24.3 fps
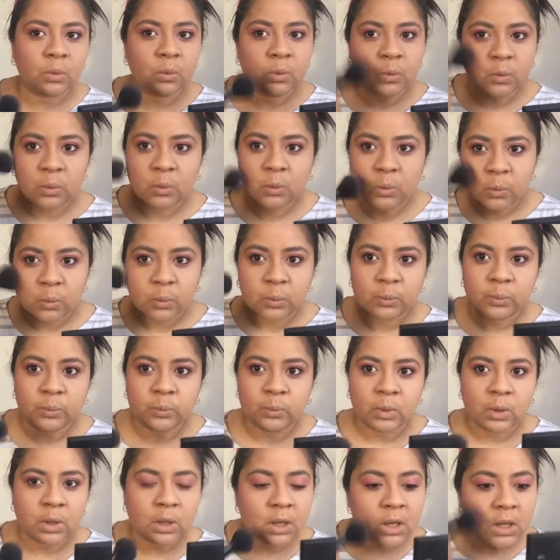Ooh,
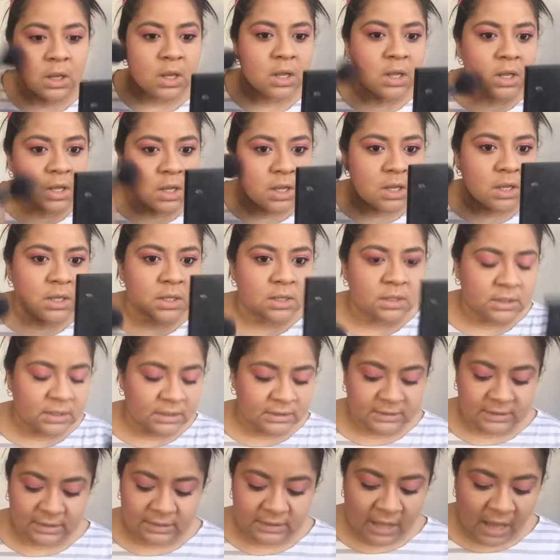
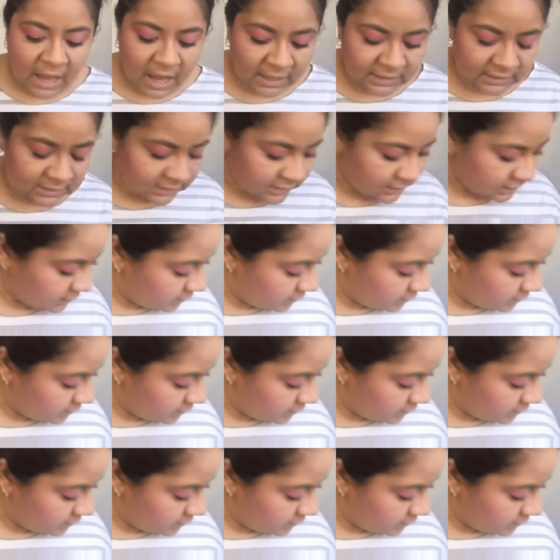that's a lot.